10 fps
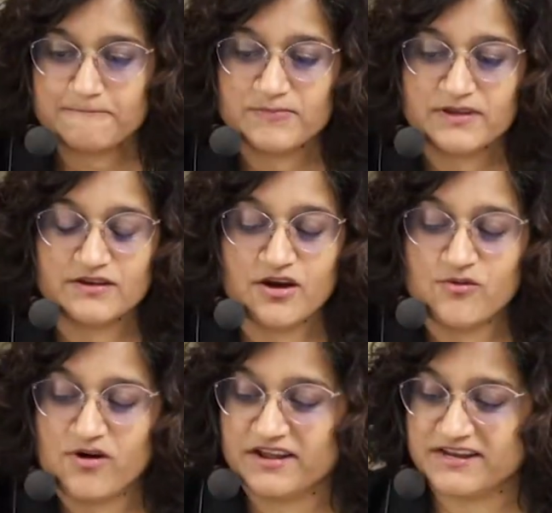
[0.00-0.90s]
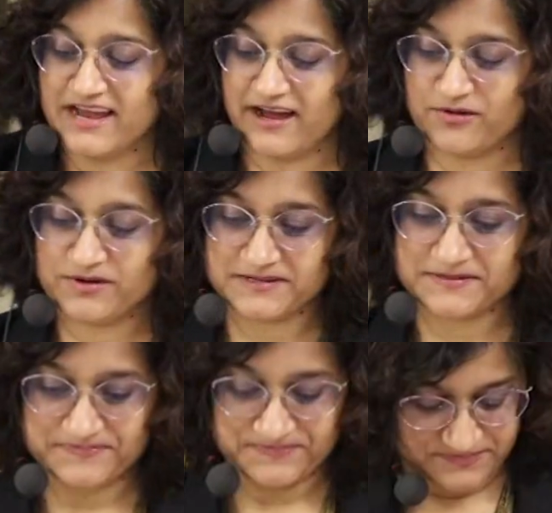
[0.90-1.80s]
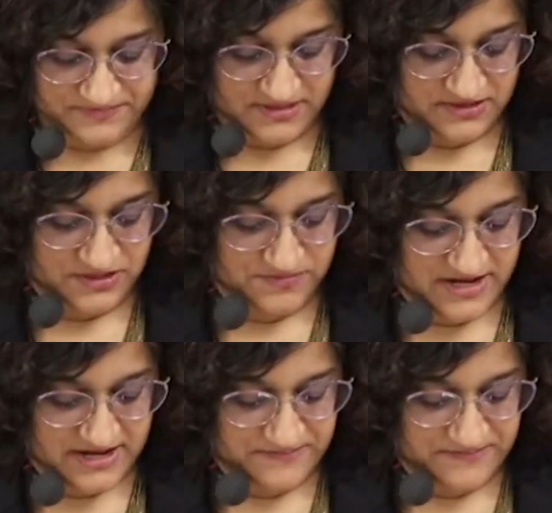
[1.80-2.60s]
go on now to my